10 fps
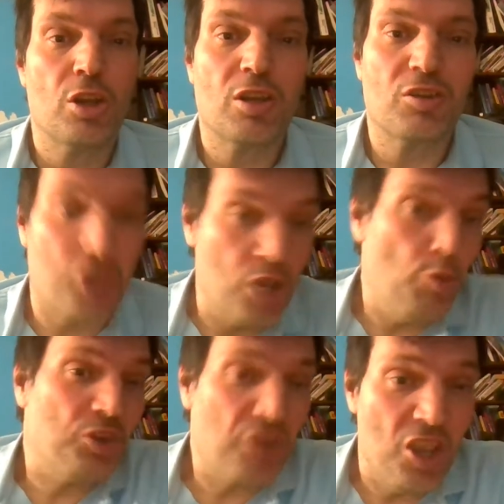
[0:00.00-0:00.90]
She
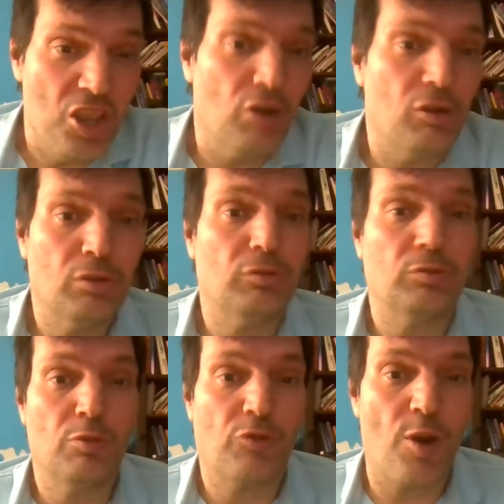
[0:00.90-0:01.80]
was a heel
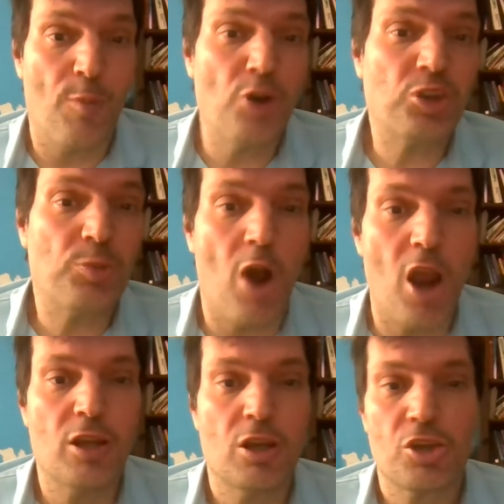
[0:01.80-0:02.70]
for the most part.